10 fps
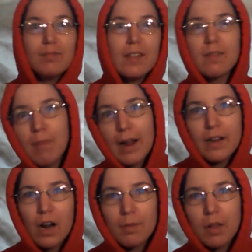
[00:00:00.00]
this
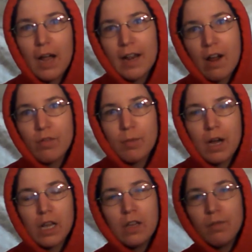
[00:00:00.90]
might not apply to
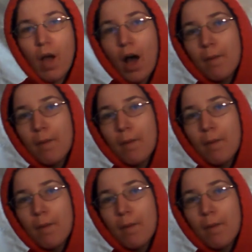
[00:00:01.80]
everybody,